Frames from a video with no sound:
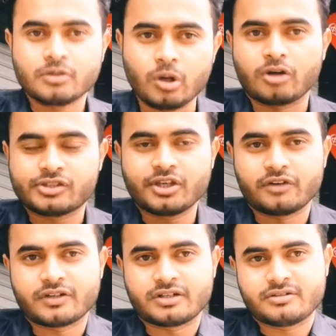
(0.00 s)
glossing
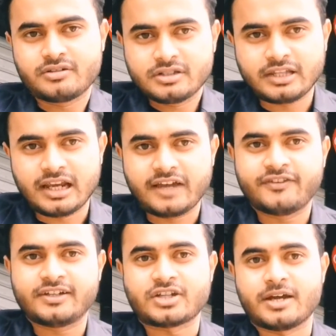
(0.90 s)
over the
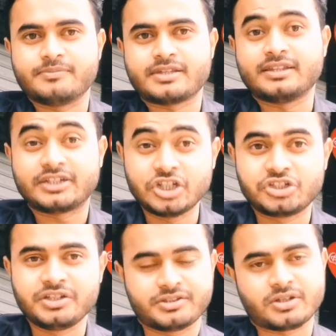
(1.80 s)
life and times and the
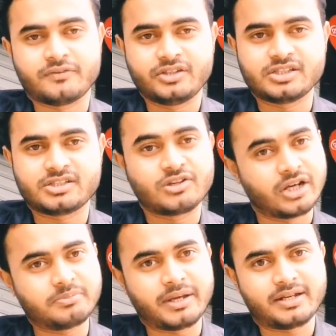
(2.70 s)
teachings of this
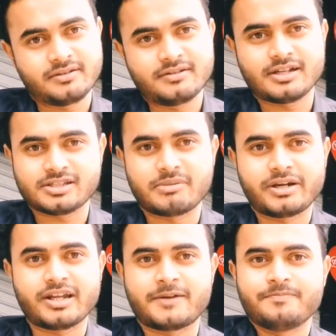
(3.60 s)
great man, Nelson
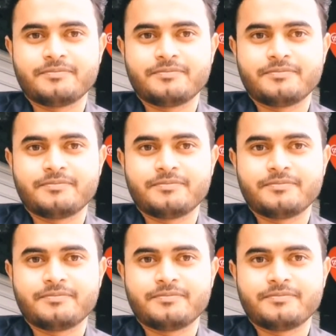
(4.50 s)
Mandela.